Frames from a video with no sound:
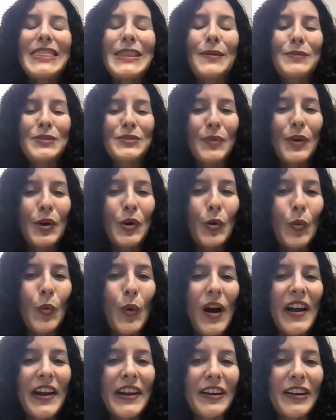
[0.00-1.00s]
that was
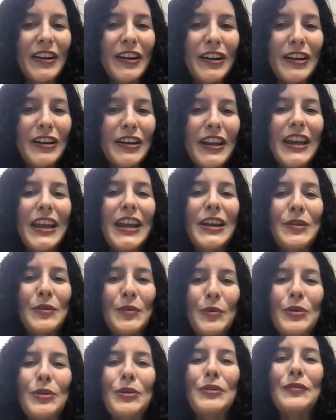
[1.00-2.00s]
required in
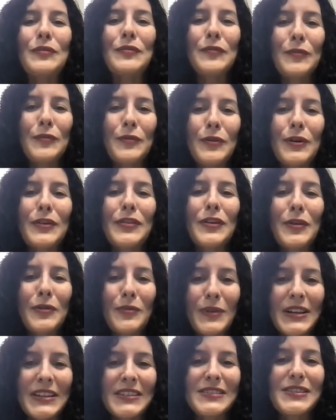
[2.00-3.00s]
order for the
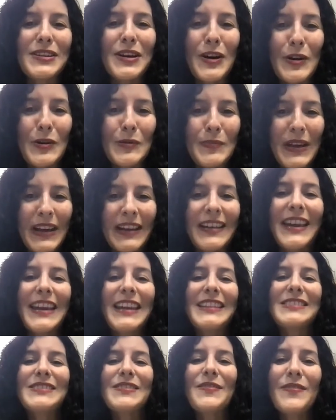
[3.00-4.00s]
quiz to open.
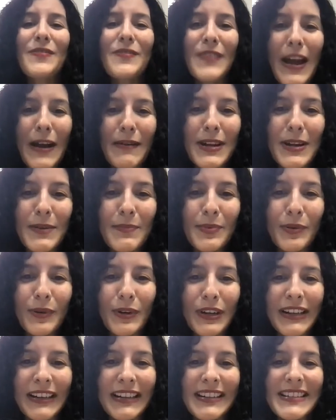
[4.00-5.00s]
It is very
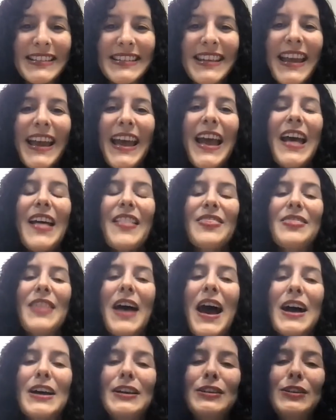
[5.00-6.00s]
important
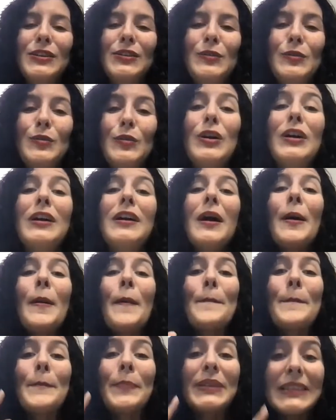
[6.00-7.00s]
that you
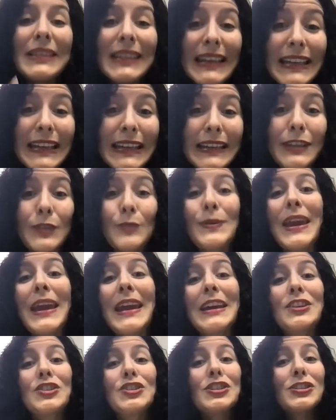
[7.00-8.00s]
complete. You
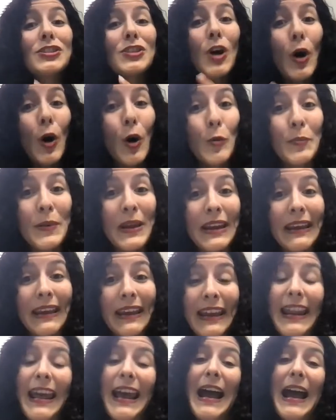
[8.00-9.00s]
can't just open
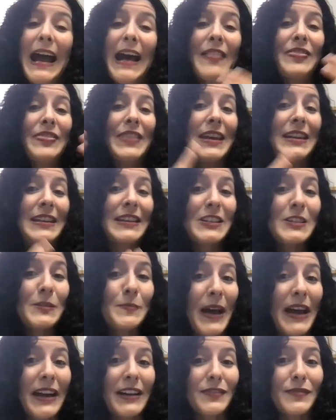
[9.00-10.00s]
it and then
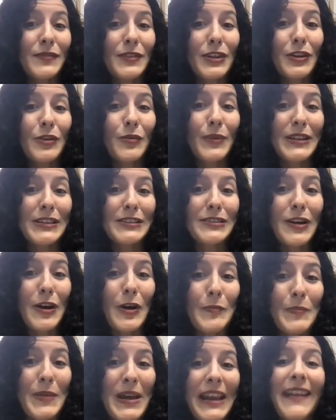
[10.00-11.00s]
expect for the quiz to
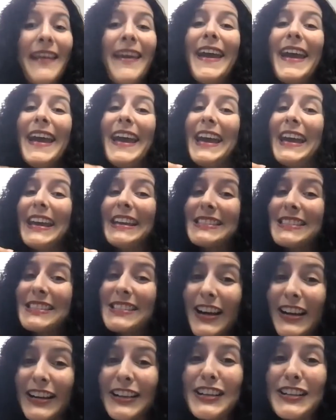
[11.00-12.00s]
open. It's
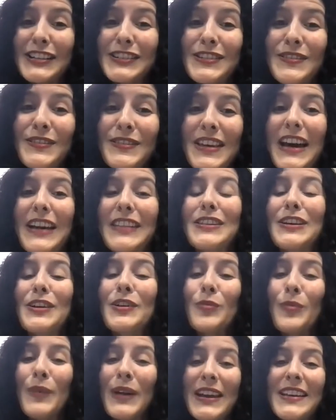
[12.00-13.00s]
not going to do that. The
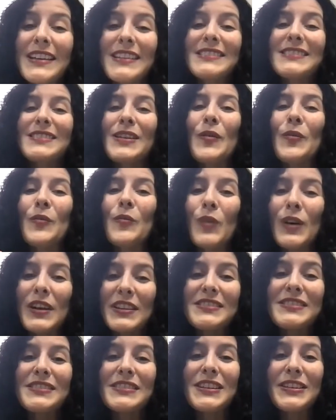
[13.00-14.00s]
quiz
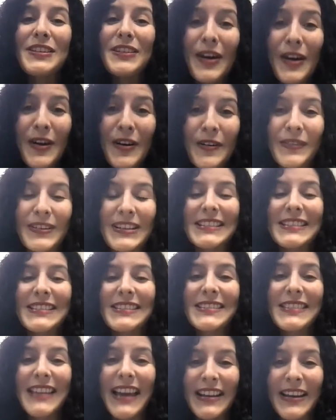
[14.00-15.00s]
wants to know and
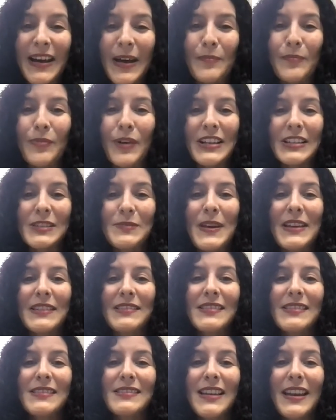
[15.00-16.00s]
is set up,
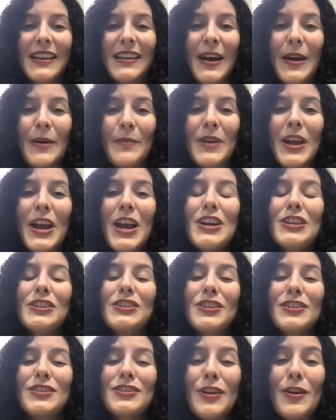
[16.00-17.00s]
Brightspace is set up
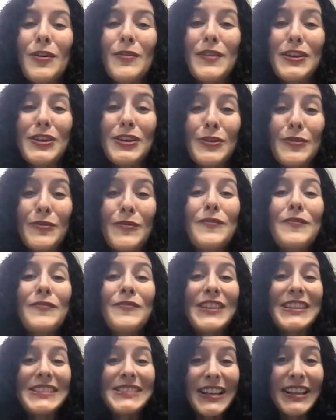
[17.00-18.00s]
to show that you
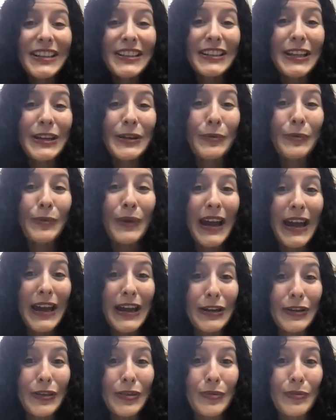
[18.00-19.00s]
physically
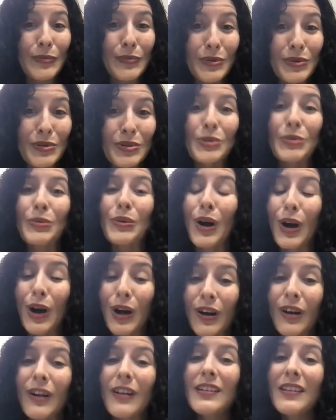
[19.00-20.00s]
read through
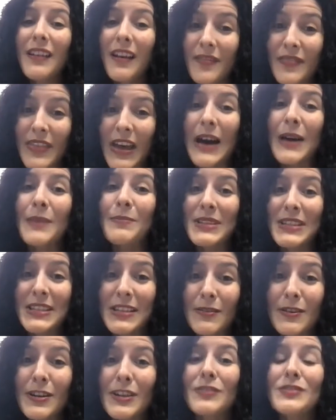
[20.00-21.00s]
all of that
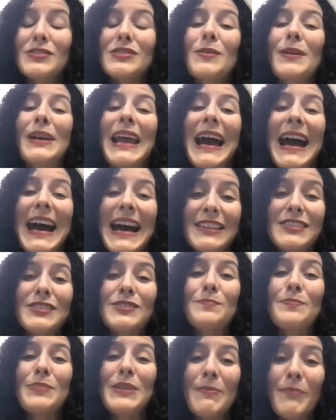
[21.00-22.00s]
material. So it has
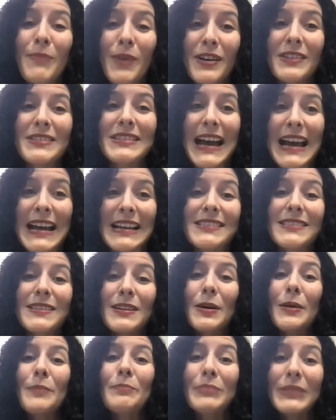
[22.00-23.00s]
to be marked as
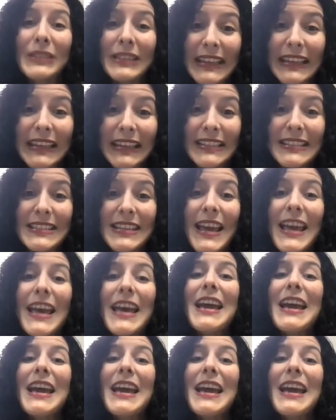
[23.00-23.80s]
complete